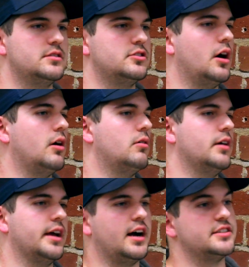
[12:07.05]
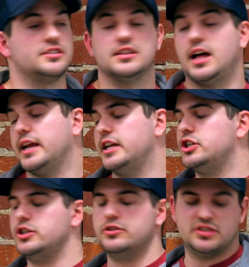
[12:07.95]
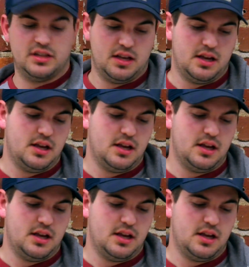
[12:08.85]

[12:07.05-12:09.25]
So it causes a lot of issues.